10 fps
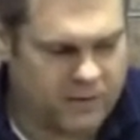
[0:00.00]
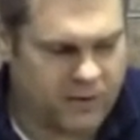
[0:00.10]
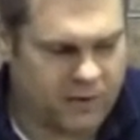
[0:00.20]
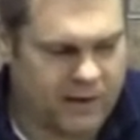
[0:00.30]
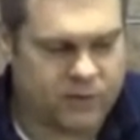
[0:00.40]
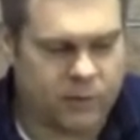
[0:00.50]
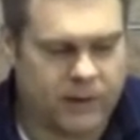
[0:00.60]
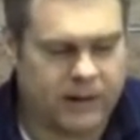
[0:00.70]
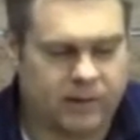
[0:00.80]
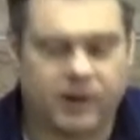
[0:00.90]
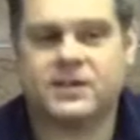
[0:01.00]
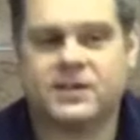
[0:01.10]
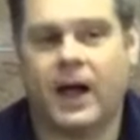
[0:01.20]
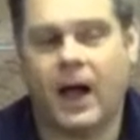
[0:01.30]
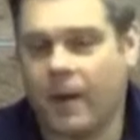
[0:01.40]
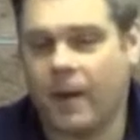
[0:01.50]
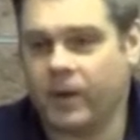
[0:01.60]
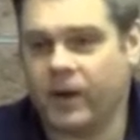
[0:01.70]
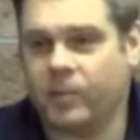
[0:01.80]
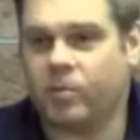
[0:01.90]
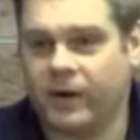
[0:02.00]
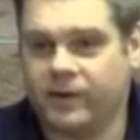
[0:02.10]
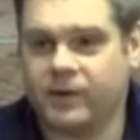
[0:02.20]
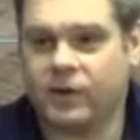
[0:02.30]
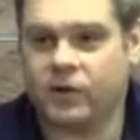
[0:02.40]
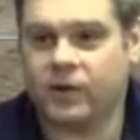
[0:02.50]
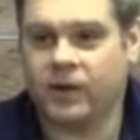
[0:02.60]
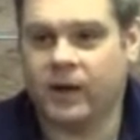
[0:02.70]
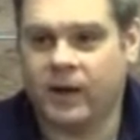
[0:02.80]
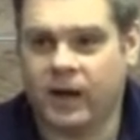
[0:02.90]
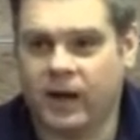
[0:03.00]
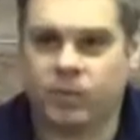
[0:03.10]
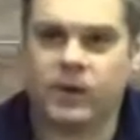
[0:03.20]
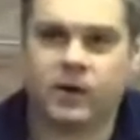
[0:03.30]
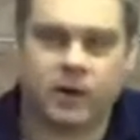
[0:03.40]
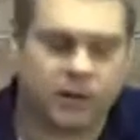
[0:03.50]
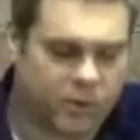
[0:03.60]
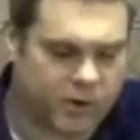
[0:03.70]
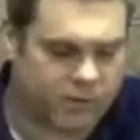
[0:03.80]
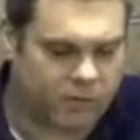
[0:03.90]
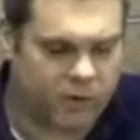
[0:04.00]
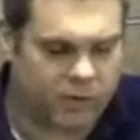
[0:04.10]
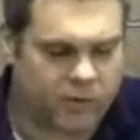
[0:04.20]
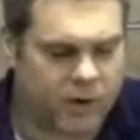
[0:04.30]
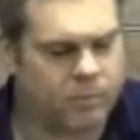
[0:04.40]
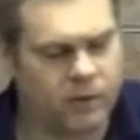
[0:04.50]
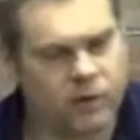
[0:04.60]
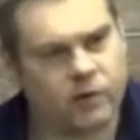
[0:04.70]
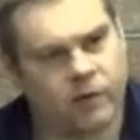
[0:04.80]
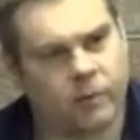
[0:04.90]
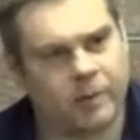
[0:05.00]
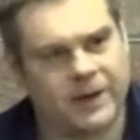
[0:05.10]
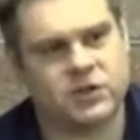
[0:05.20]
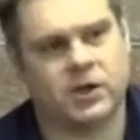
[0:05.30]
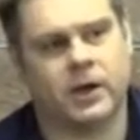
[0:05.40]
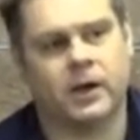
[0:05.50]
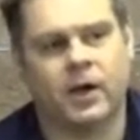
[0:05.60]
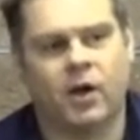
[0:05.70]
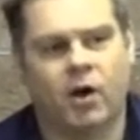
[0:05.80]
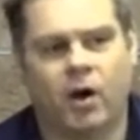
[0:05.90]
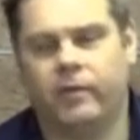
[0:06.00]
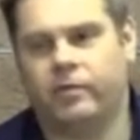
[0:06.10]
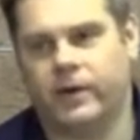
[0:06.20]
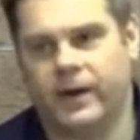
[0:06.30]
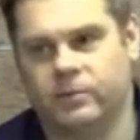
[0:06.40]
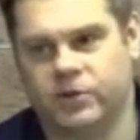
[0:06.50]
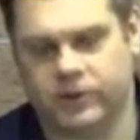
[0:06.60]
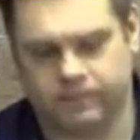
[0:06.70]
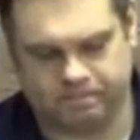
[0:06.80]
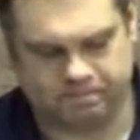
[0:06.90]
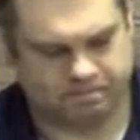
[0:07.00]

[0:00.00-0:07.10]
So next week, things get happier, praise the Lord, as we look at the book of Ruth, a beautiful picture of redemption.